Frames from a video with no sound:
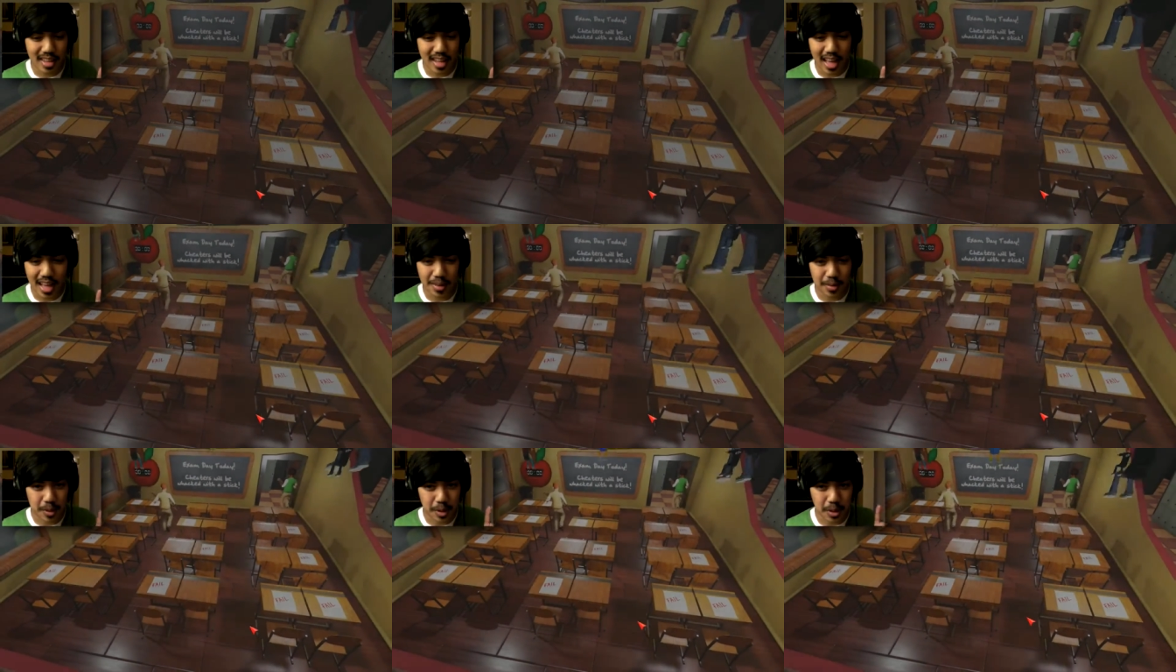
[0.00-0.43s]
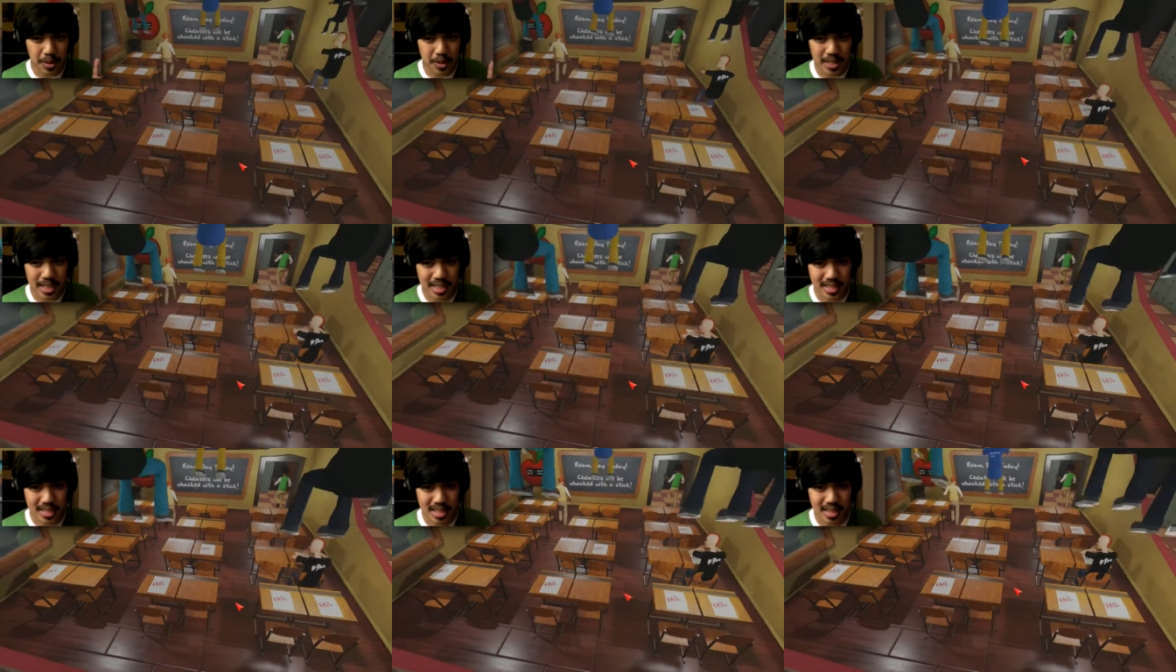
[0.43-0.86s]
I will go to the
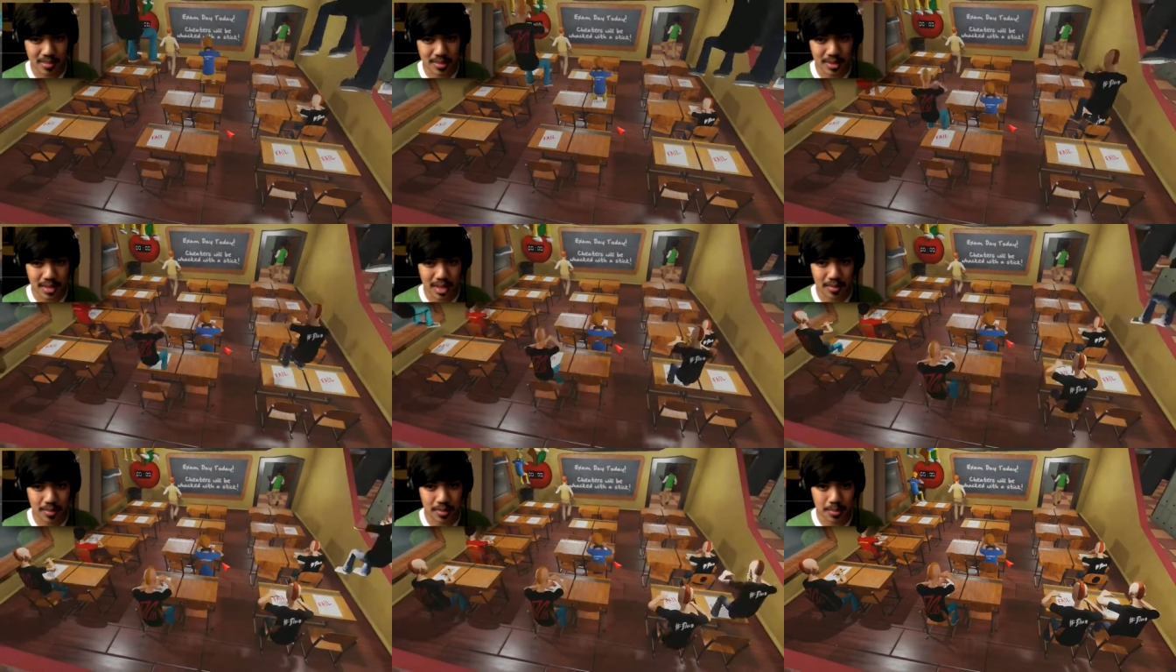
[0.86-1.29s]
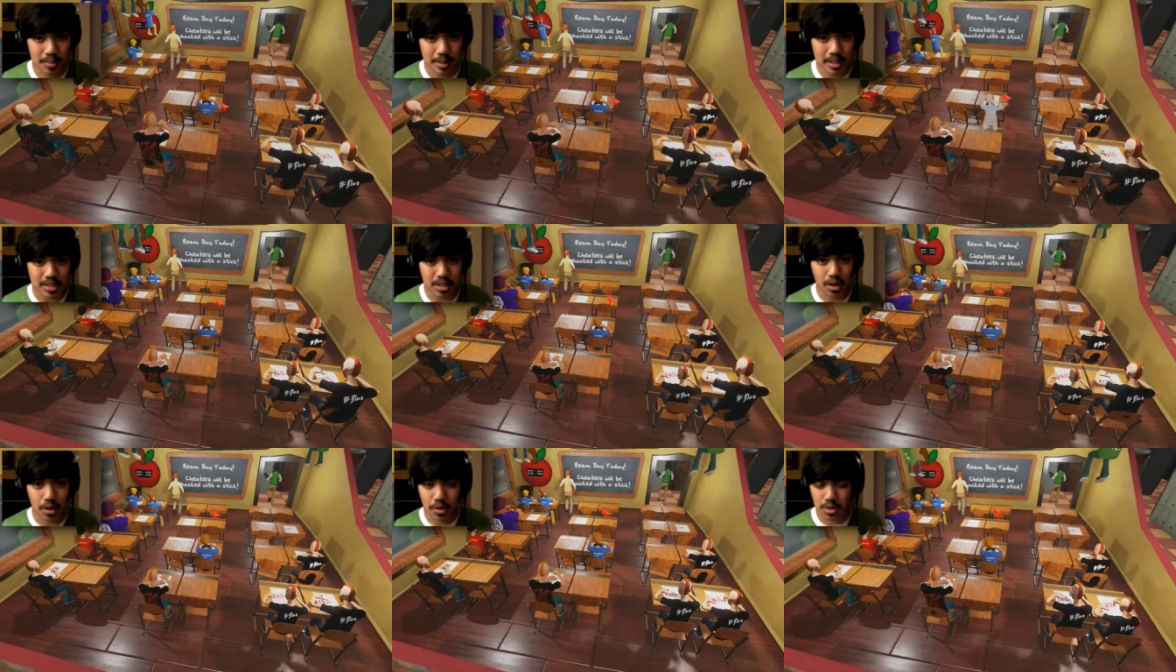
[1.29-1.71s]
next level. I will
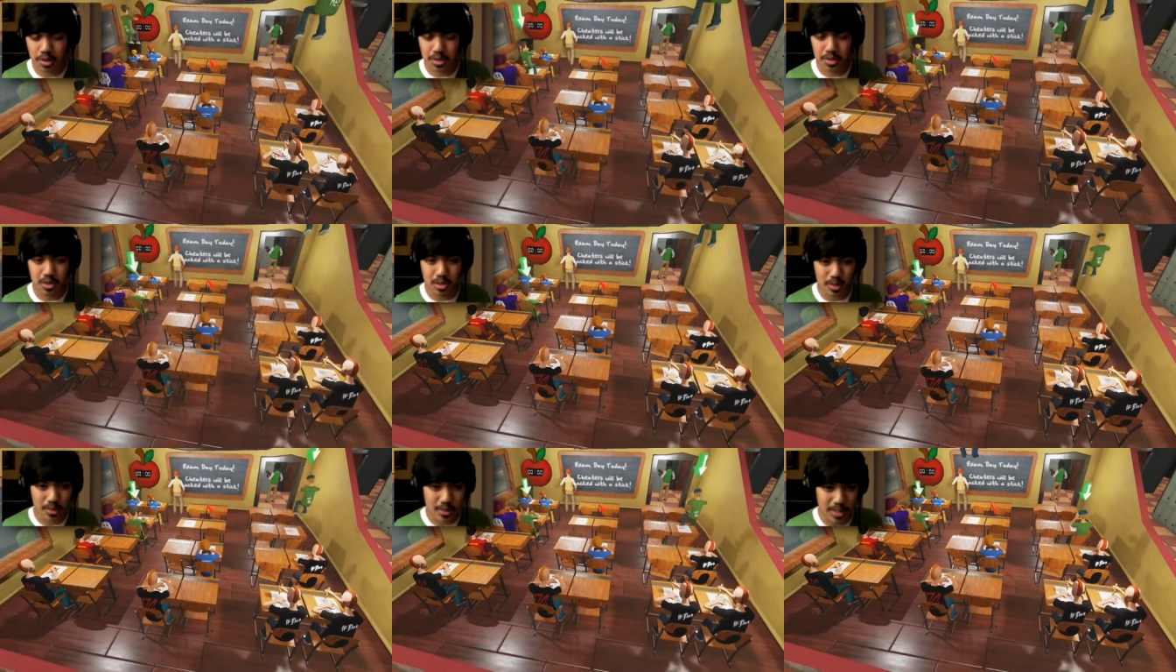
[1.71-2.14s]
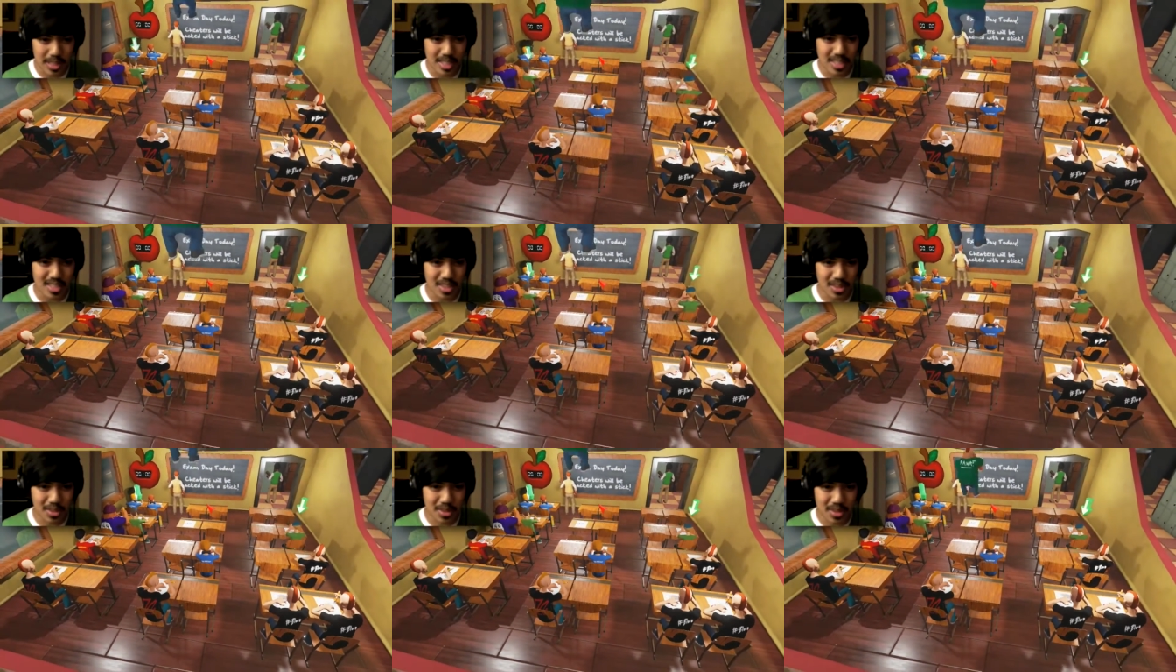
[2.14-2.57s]
make sure. Oh, there's two
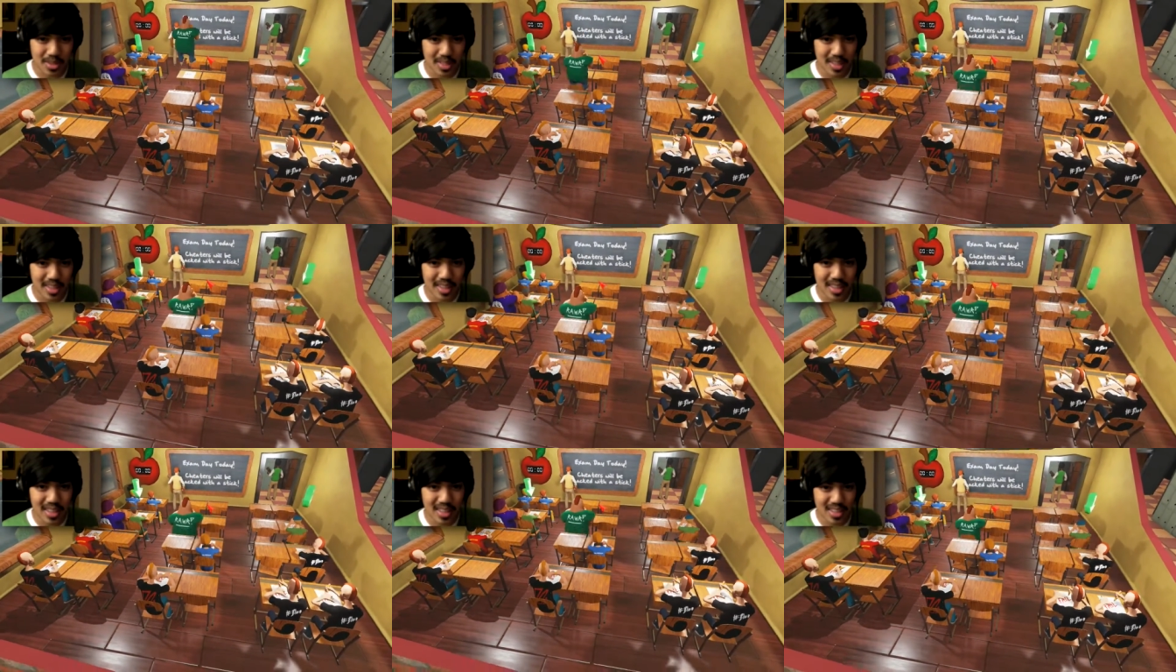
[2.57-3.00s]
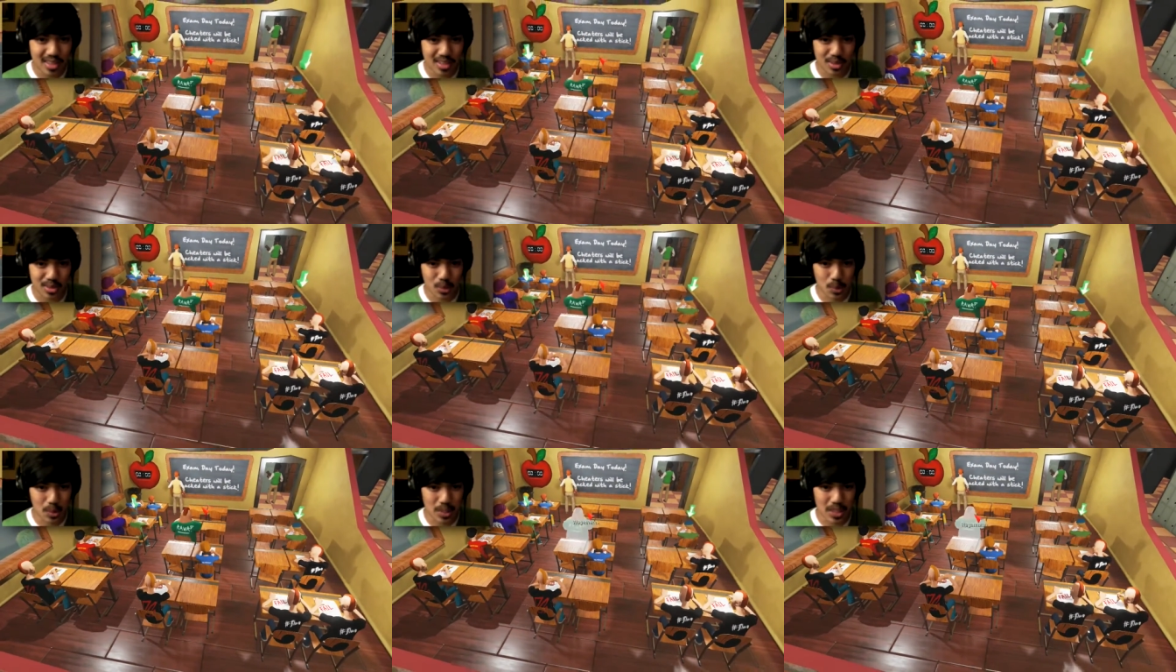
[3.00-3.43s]
teachers. There's
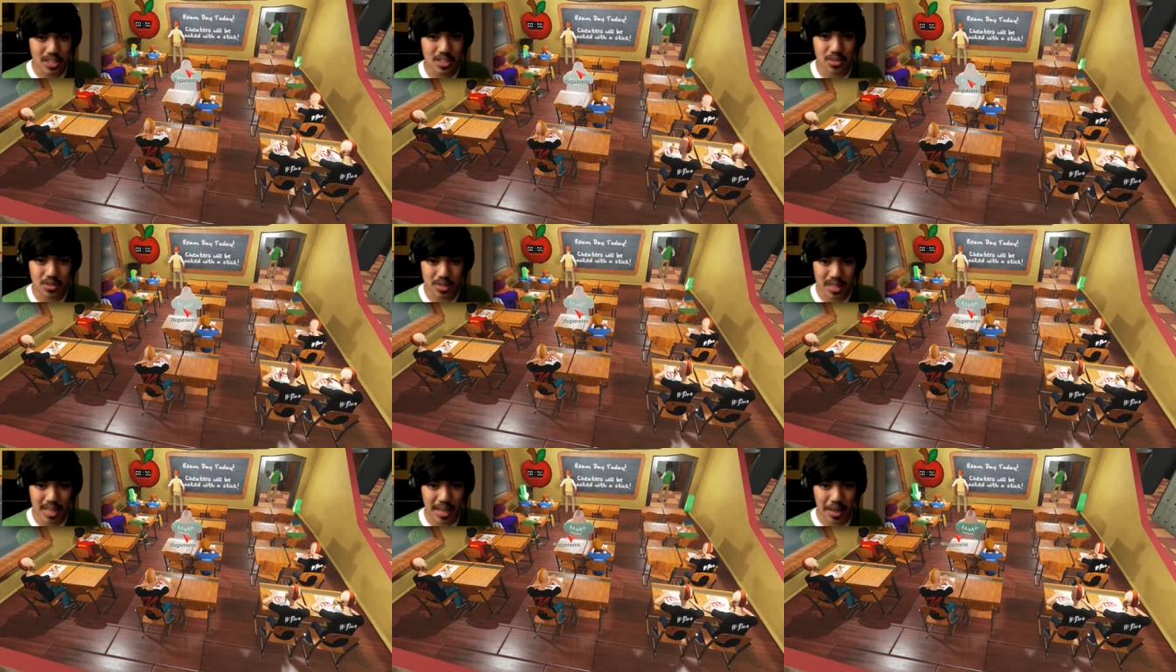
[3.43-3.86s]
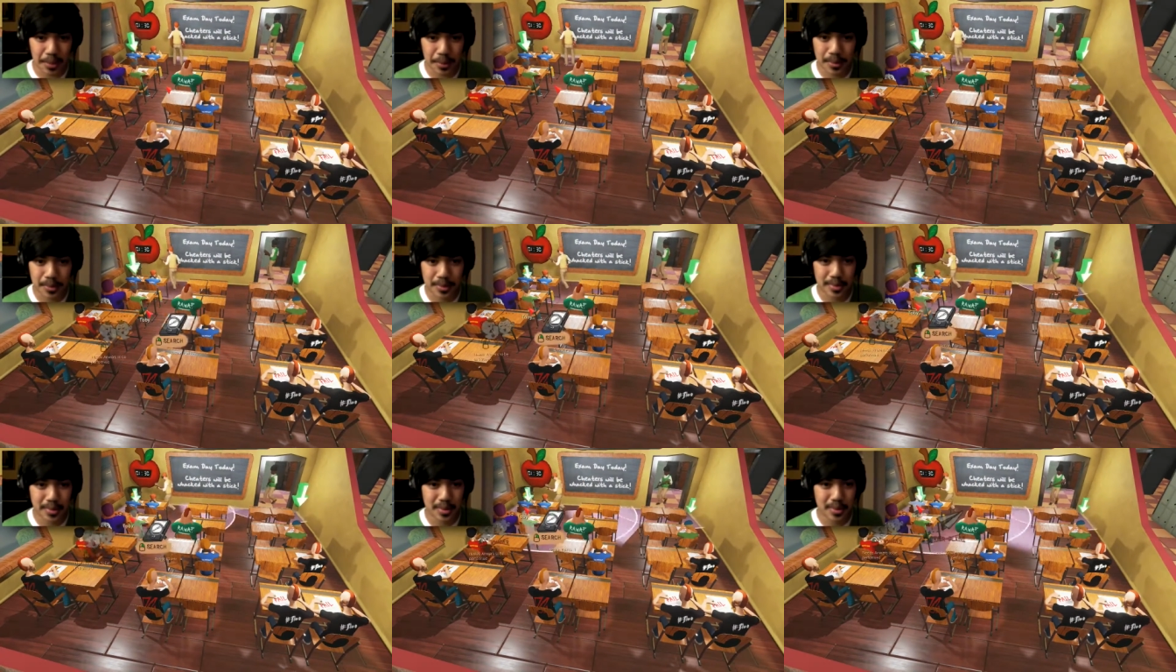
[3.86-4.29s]
two teachers now.